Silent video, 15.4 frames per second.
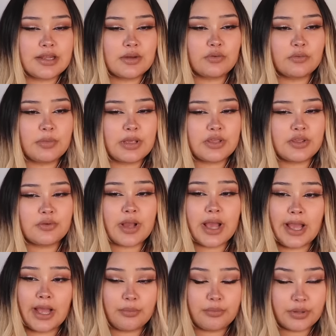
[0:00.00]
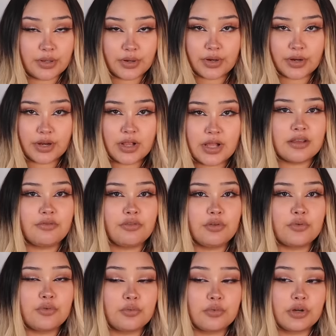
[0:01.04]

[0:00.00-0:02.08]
and it would make you happier if you